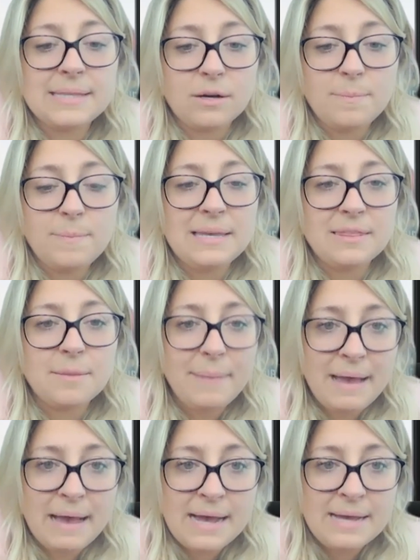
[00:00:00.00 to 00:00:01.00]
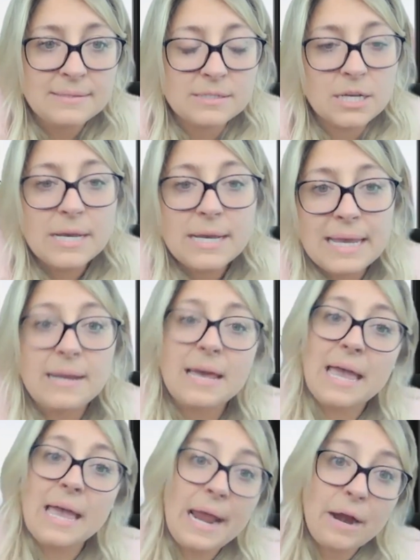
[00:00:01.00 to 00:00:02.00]
therapy in the past in a
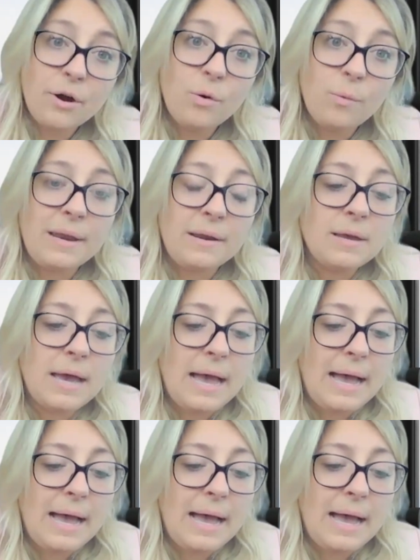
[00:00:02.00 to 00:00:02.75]
heroin